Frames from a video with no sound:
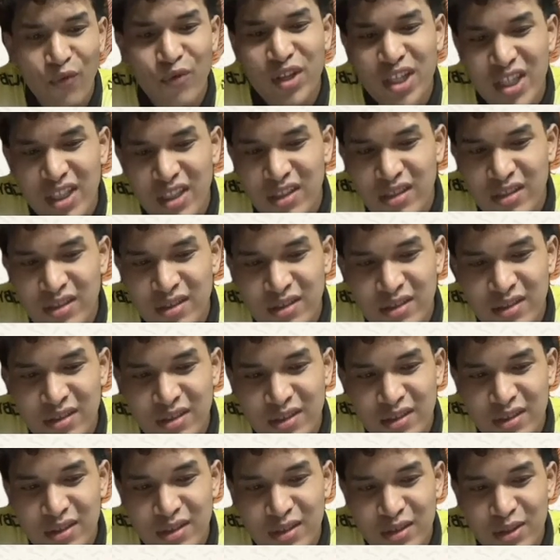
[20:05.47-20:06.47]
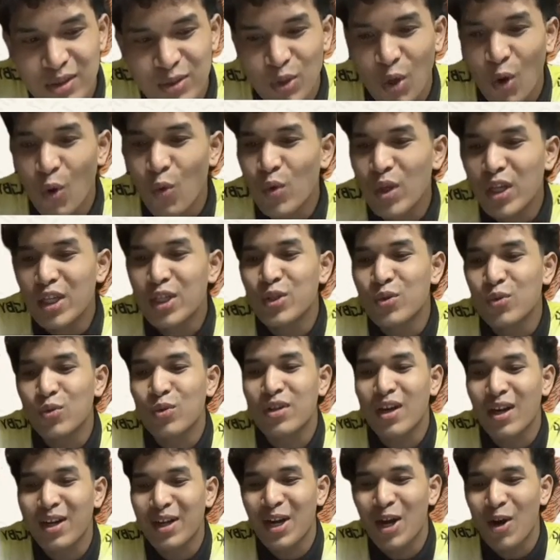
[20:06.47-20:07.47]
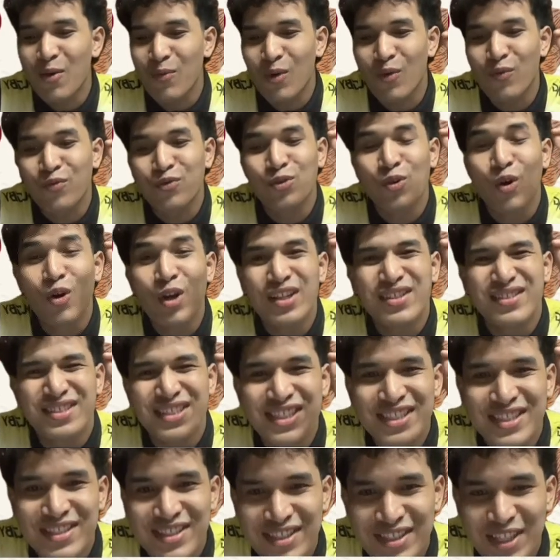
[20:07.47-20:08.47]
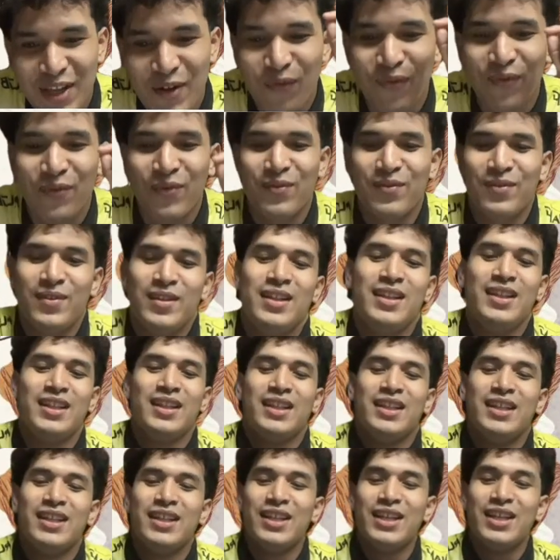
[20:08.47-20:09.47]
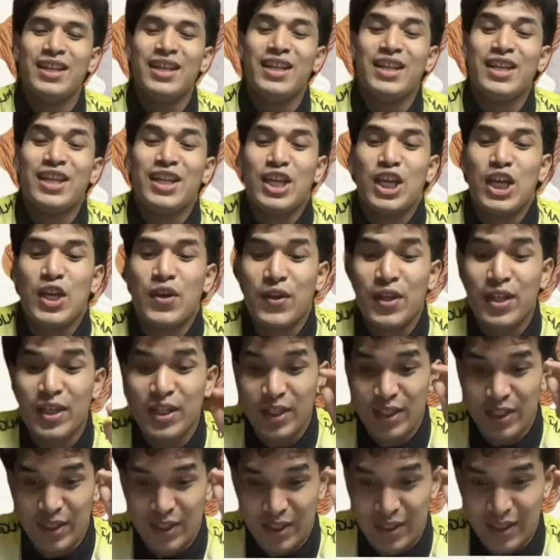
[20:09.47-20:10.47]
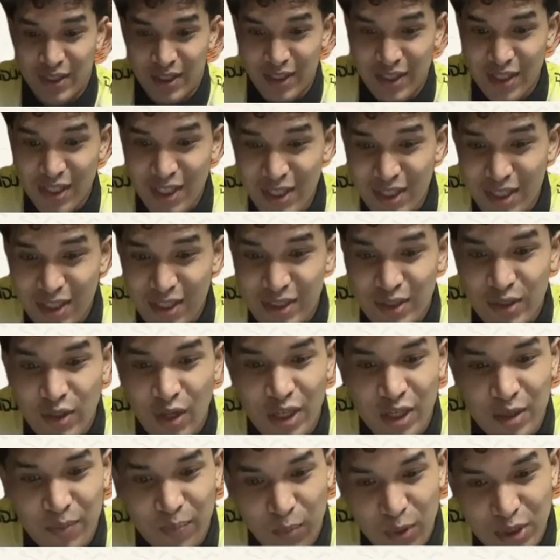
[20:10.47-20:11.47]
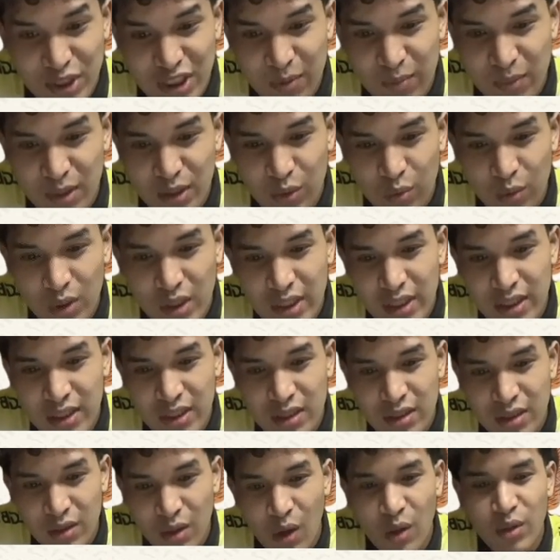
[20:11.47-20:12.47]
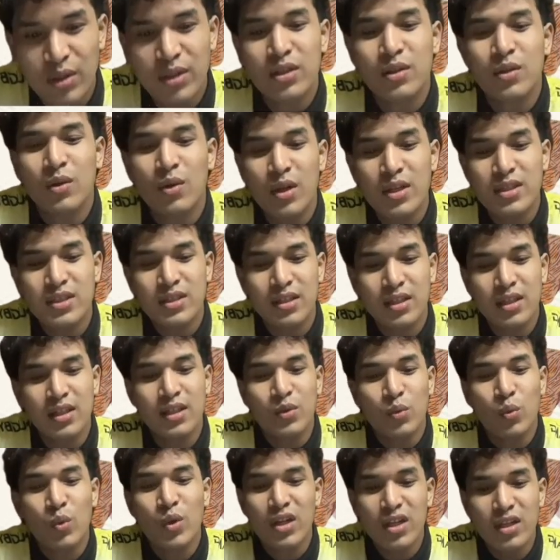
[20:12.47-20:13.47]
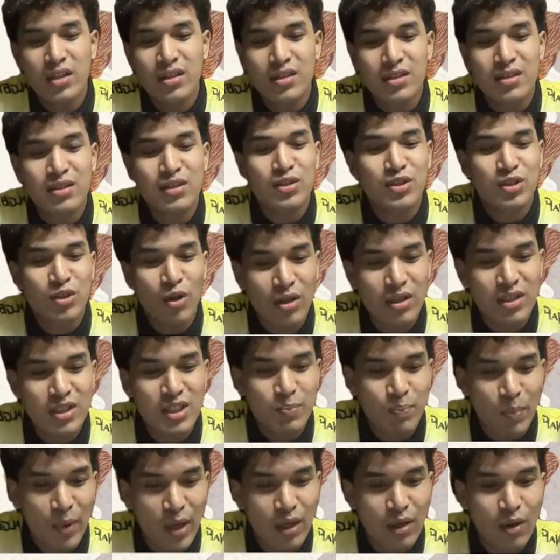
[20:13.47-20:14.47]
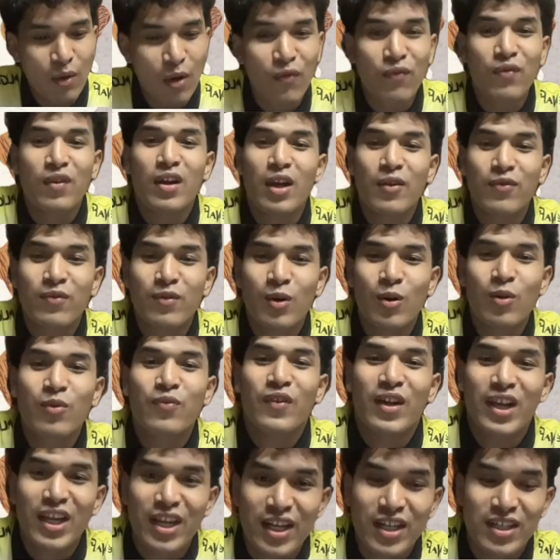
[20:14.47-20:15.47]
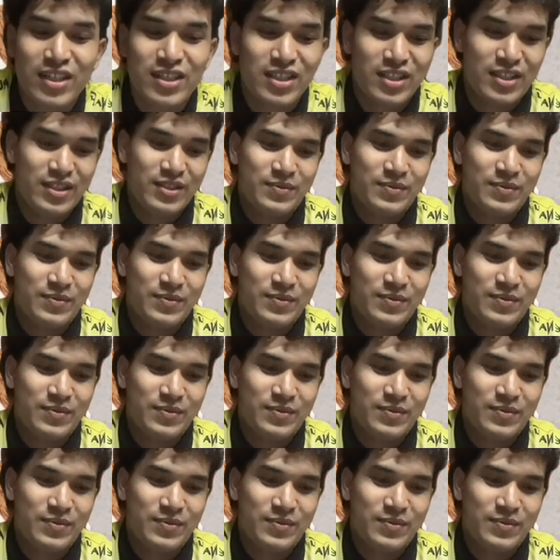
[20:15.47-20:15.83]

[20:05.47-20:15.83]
ink. Nor will you run out of knowledge itself. It is not possible to learn all the knowledge within the short span of life of age.